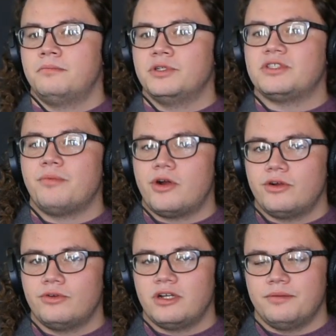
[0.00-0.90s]
But
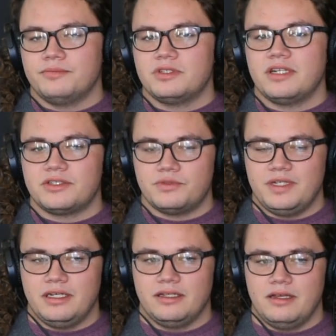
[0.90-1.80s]
tomorrow comes next
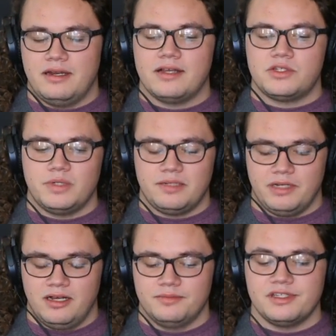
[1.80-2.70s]
week, and then next week
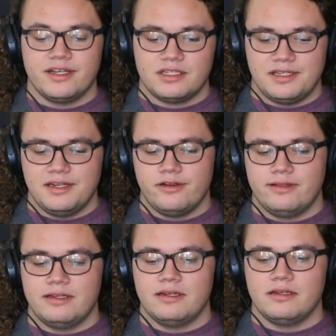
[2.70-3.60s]
becomes next year,
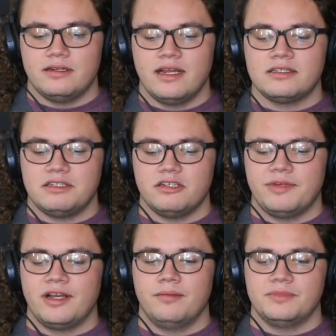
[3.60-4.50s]
and then next year
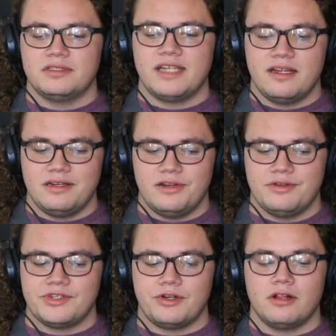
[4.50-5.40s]
becomes 10
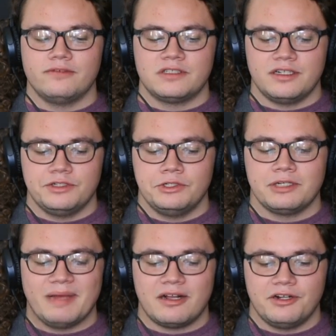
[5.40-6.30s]
years, and all of a sudden you
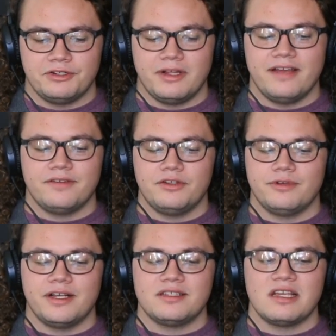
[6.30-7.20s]
look back on your life and you
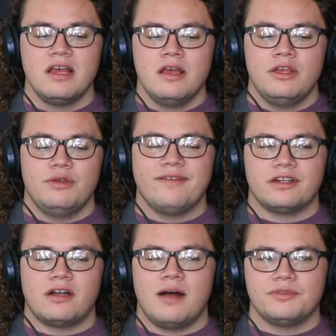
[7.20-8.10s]
realize you haven't
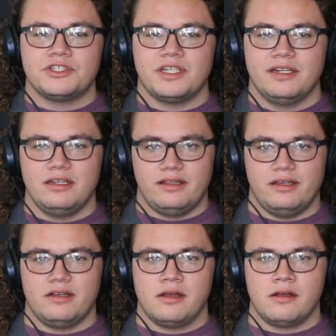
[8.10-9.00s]
accomplished anything.